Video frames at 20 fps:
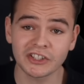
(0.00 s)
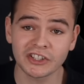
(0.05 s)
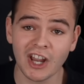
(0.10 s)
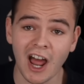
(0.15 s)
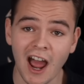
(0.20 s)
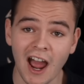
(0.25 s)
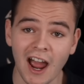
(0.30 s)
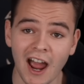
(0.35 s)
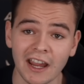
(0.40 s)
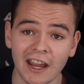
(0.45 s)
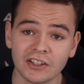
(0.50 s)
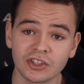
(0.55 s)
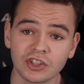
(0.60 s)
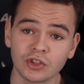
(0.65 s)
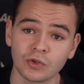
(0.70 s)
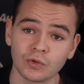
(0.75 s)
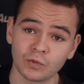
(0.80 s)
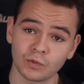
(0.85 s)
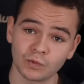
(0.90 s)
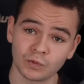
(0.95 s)
decides
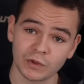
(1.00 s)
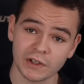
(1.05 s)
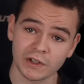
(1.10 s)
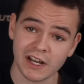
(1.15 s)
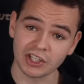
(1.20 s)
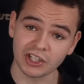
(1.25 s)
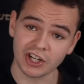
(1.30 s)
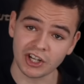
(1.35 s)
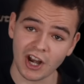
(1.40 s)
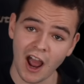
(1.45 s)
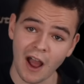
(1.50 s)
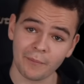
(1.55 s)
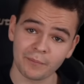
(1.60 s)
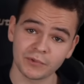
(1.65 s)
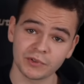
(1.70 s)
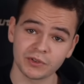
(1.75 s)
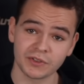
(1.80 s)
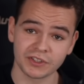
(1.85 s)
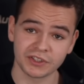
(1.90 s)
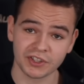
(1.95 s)
to reach
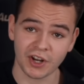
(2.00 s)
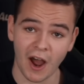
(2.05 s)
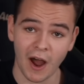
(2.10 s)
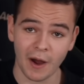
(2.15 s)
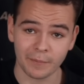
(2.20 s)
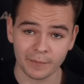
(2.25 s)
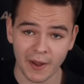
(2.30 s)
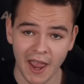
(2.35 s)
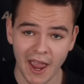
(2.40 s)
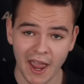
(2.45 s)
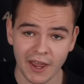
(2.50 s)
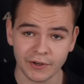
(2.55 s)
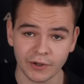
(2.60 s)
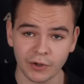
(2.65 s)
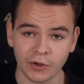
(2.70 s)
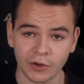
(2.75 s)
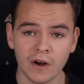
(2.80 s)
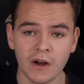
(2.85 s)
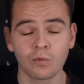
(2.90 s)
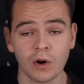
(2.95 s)
up to the top
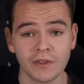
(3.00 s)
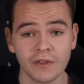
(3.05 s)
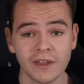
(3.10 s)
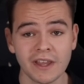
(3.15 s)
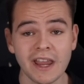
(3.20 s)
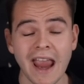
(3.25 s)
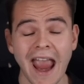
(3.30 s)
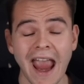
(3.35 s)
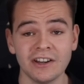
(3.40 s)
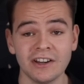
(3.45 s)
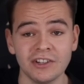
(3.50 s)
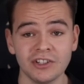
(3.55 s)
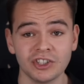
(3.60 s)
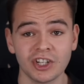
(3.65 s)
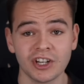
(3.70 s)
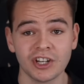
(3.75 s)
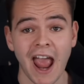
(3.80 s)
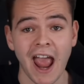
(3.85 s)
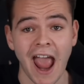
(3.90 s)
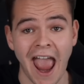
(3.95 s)
panel where the
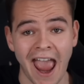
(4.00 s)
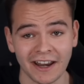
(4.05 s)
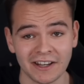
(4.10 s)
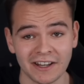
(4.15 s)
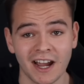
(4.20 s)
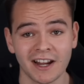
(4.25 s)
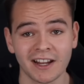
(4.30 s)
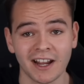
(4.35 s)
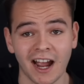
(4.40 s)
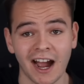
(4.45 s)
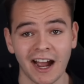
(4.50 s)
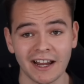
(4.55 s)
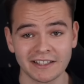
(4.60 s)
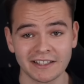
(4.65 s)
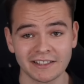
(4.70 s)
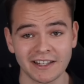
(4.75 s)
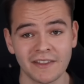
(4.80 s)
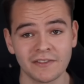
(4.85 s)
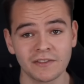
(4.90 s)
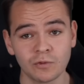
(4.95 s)
engine
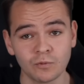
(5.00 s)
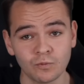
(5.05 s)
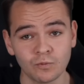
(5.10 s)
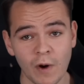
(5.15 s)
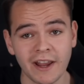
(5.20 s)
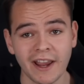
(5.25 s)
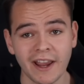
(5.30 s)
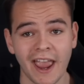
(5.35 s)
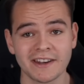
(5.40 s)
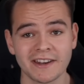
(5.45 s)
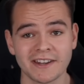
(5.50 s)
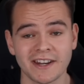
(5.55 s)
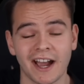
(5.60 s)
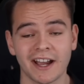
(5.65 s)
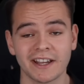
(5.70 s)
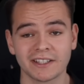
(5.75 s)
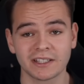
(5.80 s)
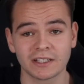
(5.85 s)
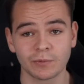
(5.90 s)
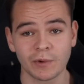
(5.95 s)
anti-ice and the wing
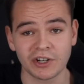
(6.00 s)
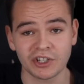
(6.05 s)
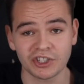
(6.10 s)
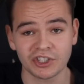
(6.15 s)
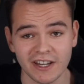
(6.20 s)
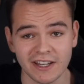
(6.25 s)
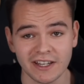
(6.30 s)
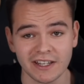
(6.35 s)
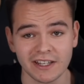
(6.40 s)
anti-ice switch